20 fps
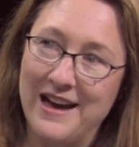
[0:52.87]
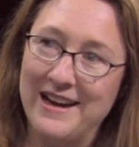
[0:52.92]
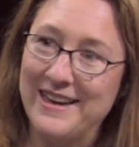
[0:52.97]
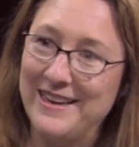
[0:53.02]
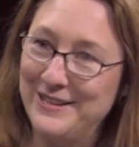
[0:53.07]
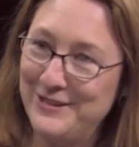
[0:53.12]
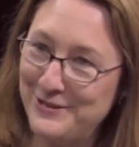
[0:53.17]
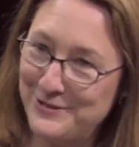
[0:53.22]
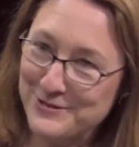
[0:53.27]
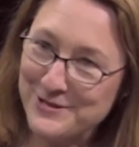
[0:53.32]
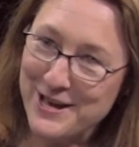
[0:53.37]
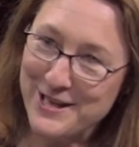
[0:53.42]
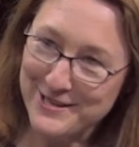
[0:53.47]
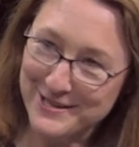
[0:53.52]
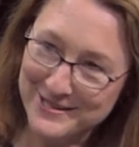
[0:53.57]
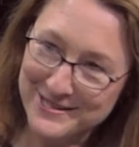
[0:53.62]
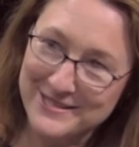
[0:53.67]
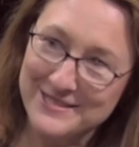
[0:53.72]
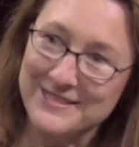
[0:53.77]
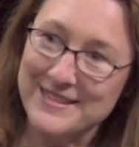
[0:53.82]
Can you tell
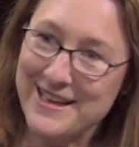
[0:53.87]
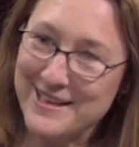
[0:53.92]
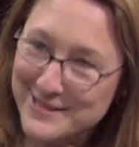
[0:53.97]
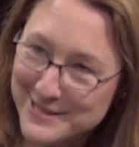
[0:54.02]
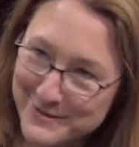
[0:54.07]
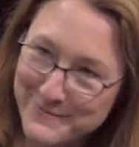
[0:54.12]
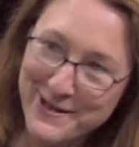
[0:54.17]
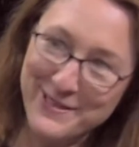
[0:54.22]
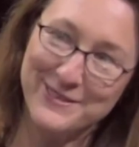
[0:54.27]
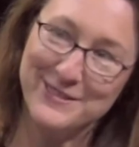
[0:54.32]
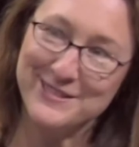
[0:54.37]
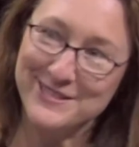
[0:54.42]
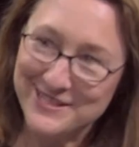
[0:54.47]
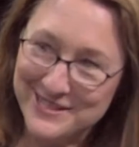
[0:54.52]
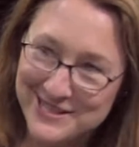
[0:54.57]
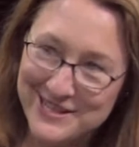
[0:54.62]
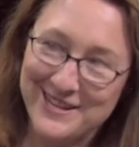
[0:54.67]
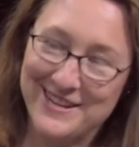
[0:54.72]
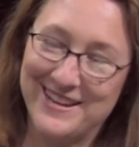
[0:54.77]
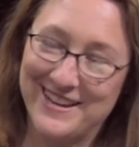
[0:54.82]
us about this
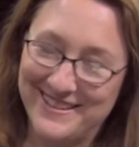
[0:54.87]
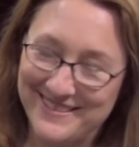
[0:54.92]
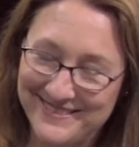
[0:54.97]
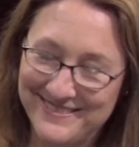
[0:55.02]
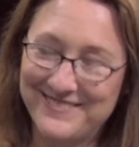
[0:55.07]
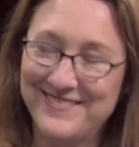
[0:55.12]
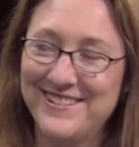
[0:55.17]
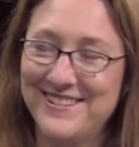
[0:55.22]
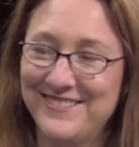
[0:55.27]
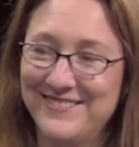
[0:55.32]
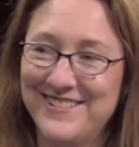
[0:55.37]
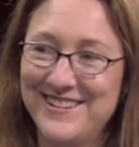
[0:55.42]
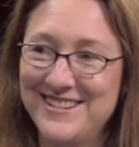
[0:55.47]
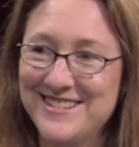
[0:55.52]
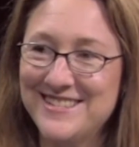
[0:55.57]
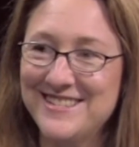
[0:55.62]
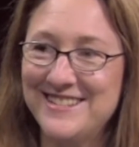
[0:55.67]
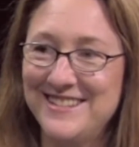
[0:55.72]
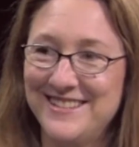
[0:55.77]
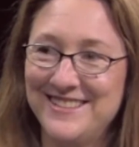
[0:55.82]
agenda? What
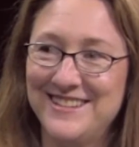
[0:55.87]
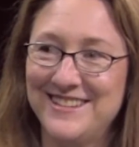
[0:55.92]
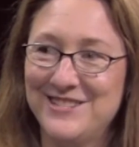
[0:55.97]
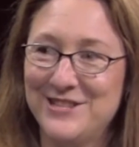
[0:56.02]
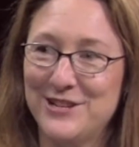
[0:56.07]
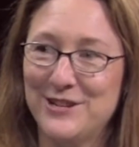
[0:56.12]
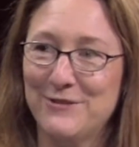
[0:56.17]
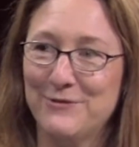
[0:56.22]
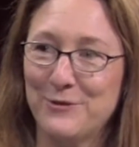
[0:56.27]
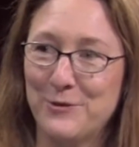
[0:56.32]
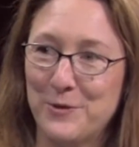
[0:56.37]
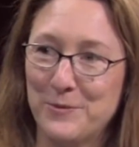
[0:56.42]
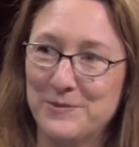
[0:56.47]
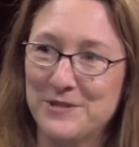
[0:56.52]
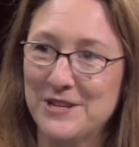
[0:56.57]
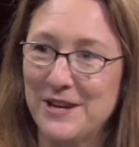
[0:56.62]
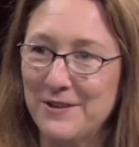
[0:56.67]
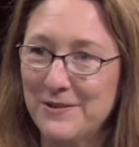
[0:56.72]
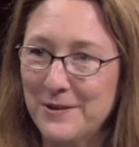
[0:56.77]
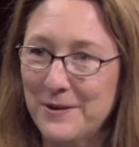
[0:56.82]
is the Agenda for
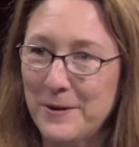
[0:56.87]
Women's Health?